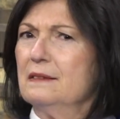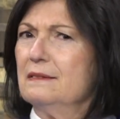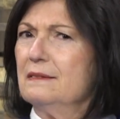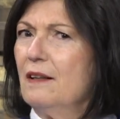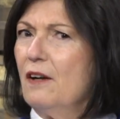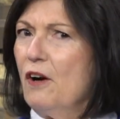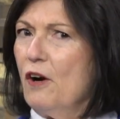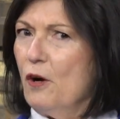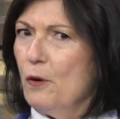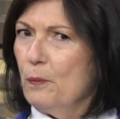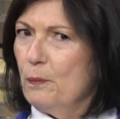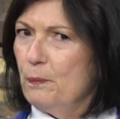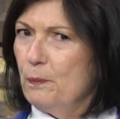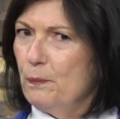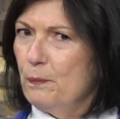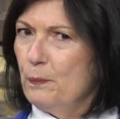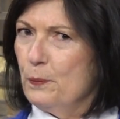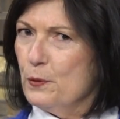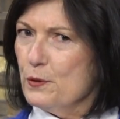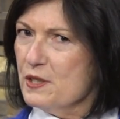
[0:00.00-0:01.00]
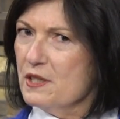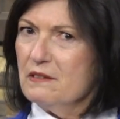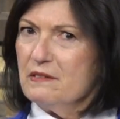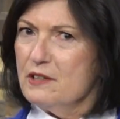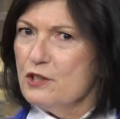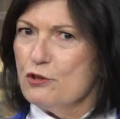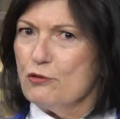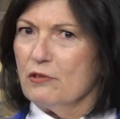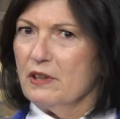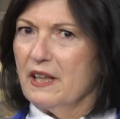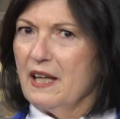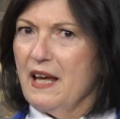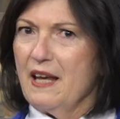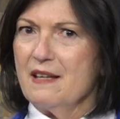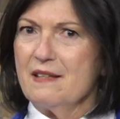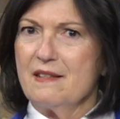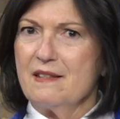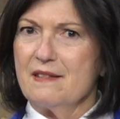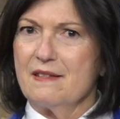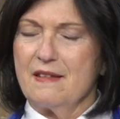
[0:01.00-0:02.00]
Are personal injury
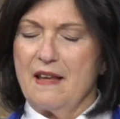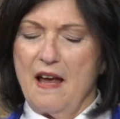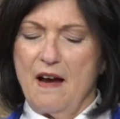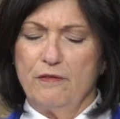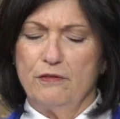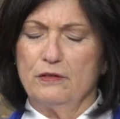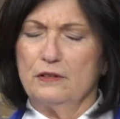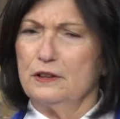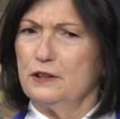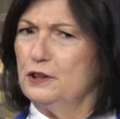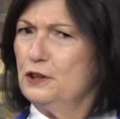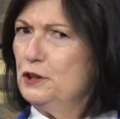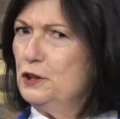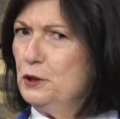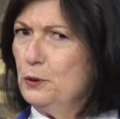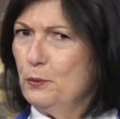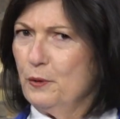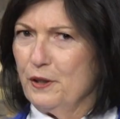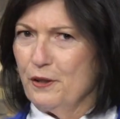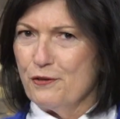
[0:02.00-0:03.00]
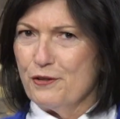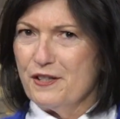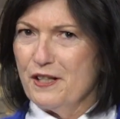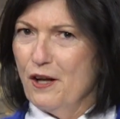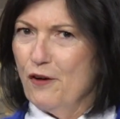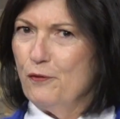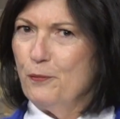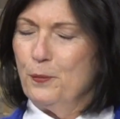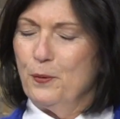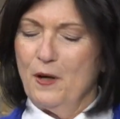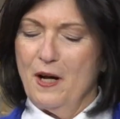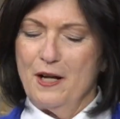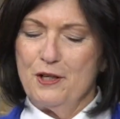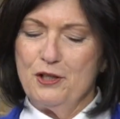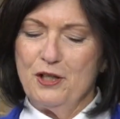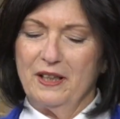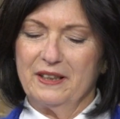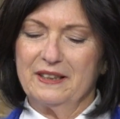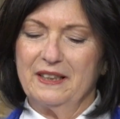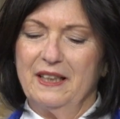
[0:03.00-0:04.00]
cases ever a do-it-yourself
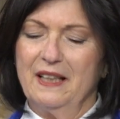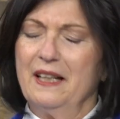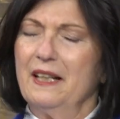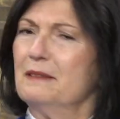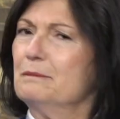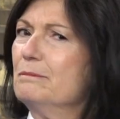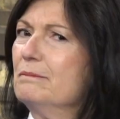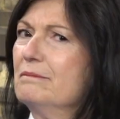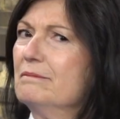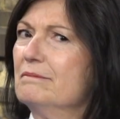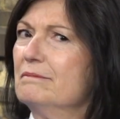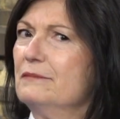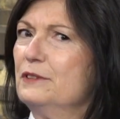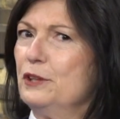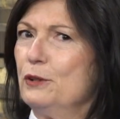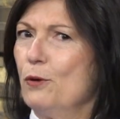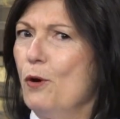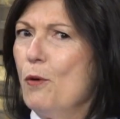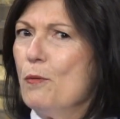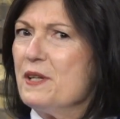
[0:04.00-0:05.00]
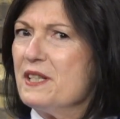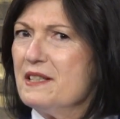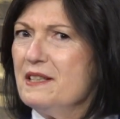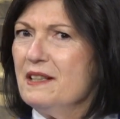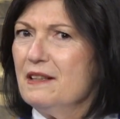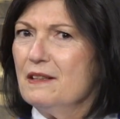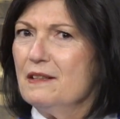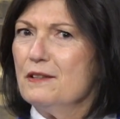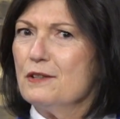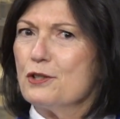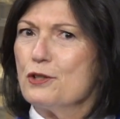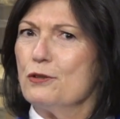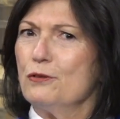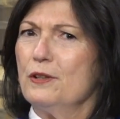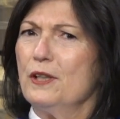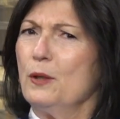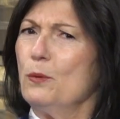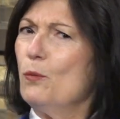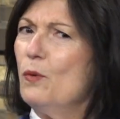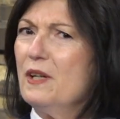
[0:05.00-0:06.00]
project? Do you always need an
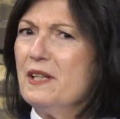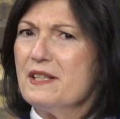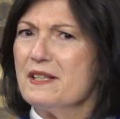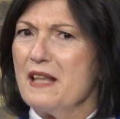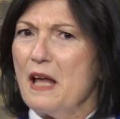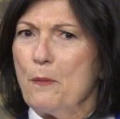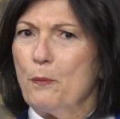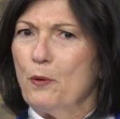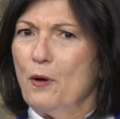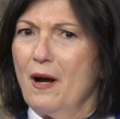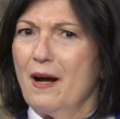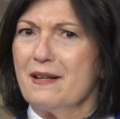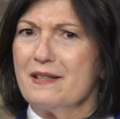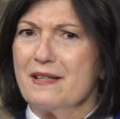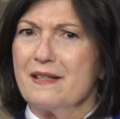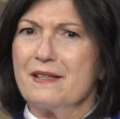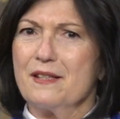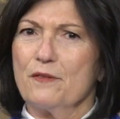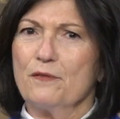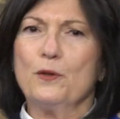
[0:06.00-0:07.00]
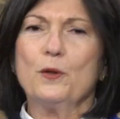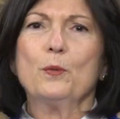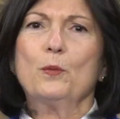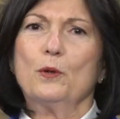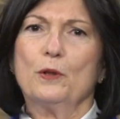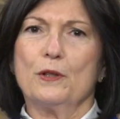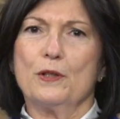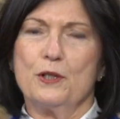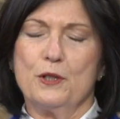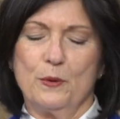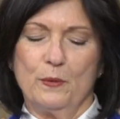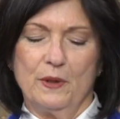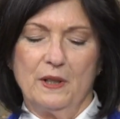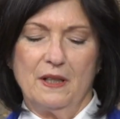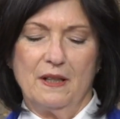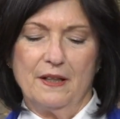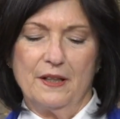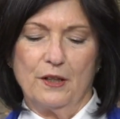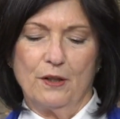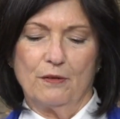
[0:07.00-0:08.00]
attorney? What is that process if you were to do it
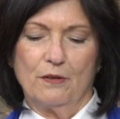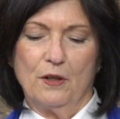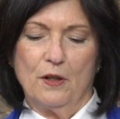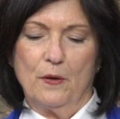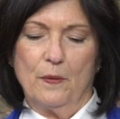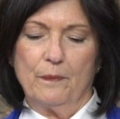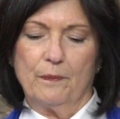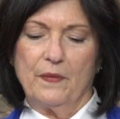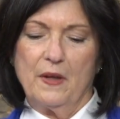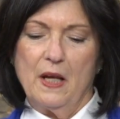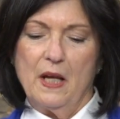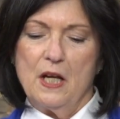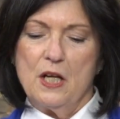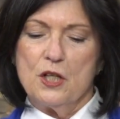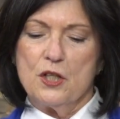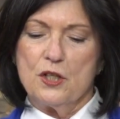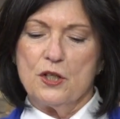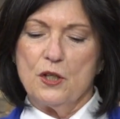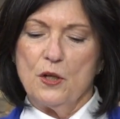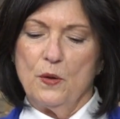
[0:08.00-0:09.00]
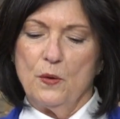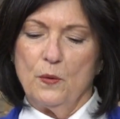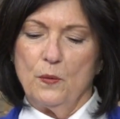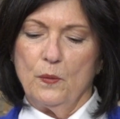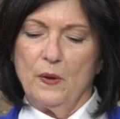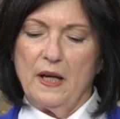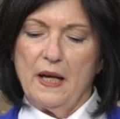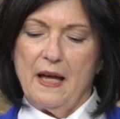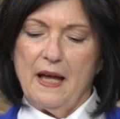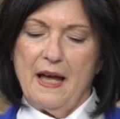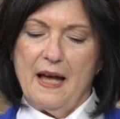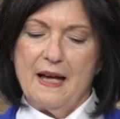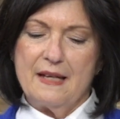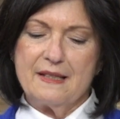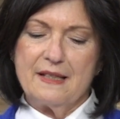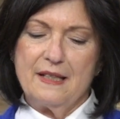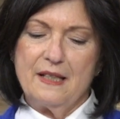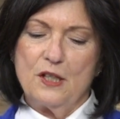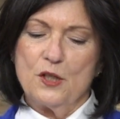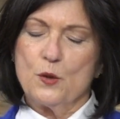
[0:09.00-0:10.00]
on your own? So
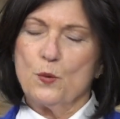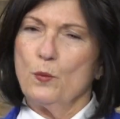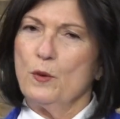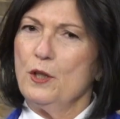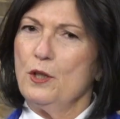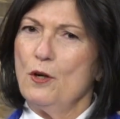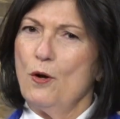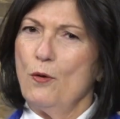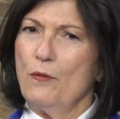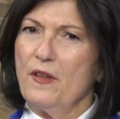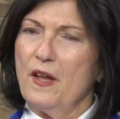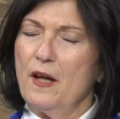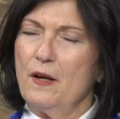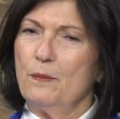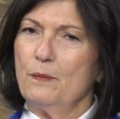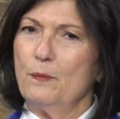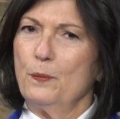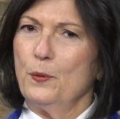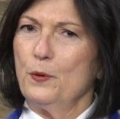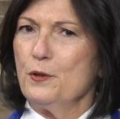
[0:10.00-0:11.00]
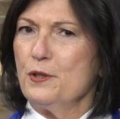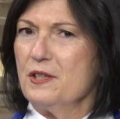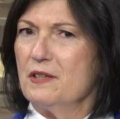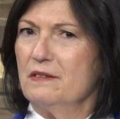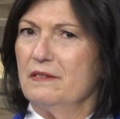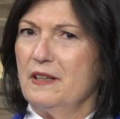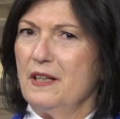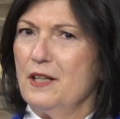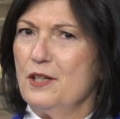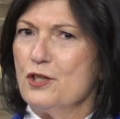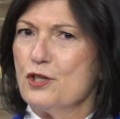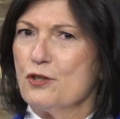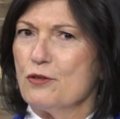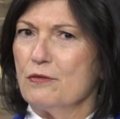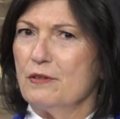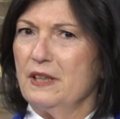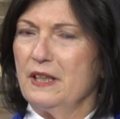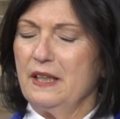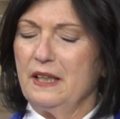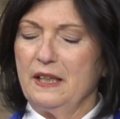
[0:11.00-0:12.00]
as it is, we know that personal
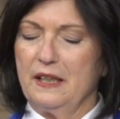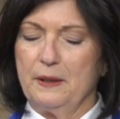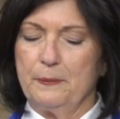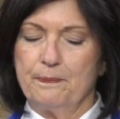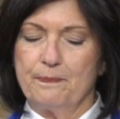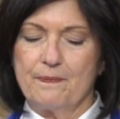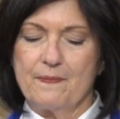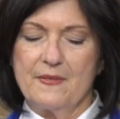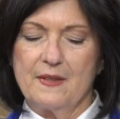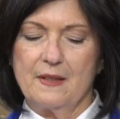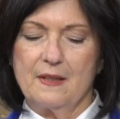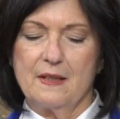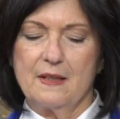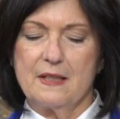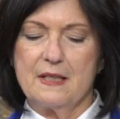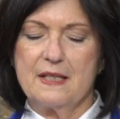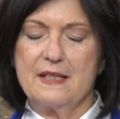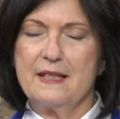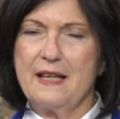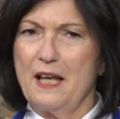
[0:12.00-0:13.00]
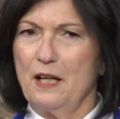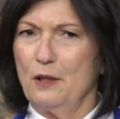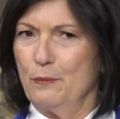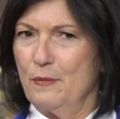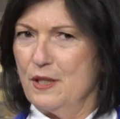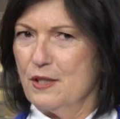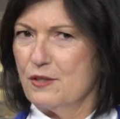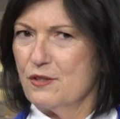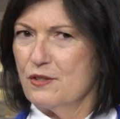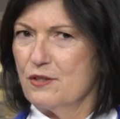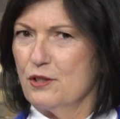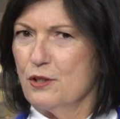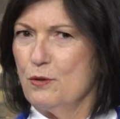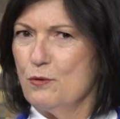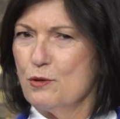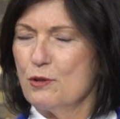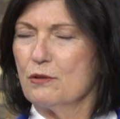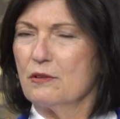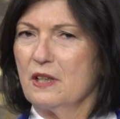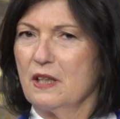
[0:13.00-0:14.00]
injury settlements
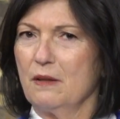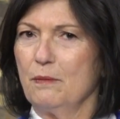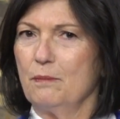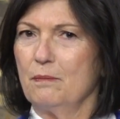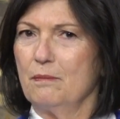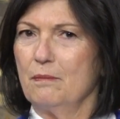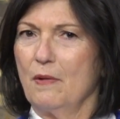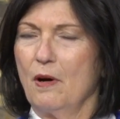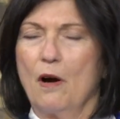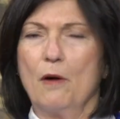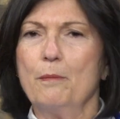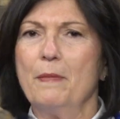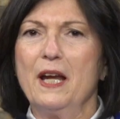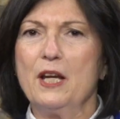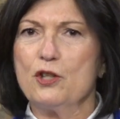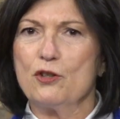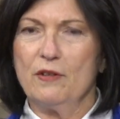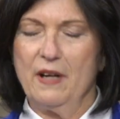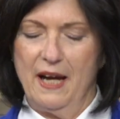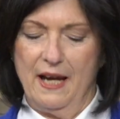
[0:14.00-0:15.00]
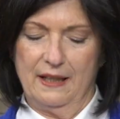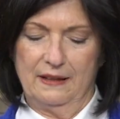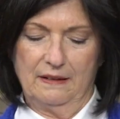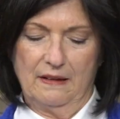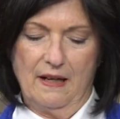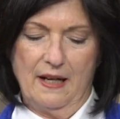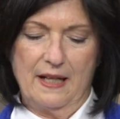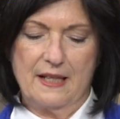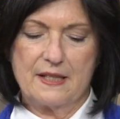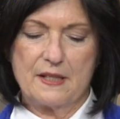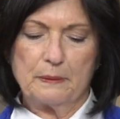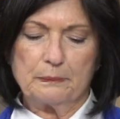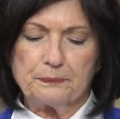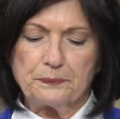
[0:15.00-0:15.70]
usually are major headlines.